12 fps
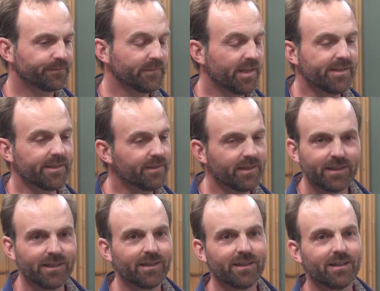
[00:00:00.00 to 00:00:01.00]
I said,
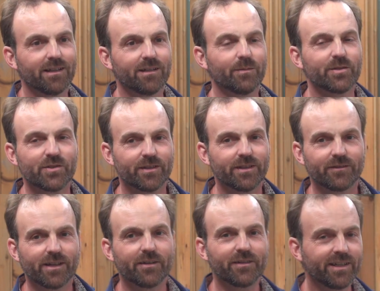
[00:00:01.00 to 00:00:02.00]
"Michelin,
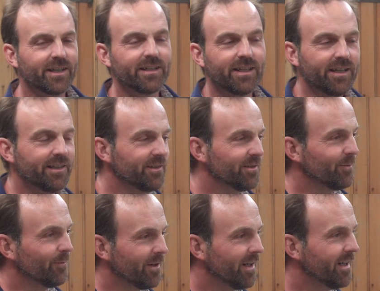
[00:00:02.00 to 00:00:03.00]
I've got everything I need
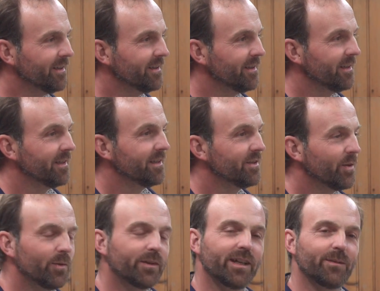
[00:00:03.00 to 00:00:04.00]
or want.
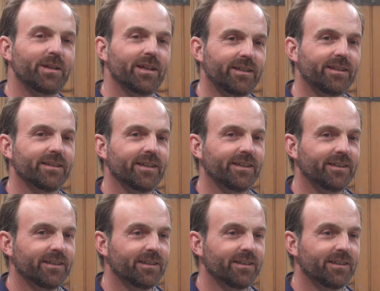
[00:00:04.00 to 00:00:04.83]
Don't get me anything."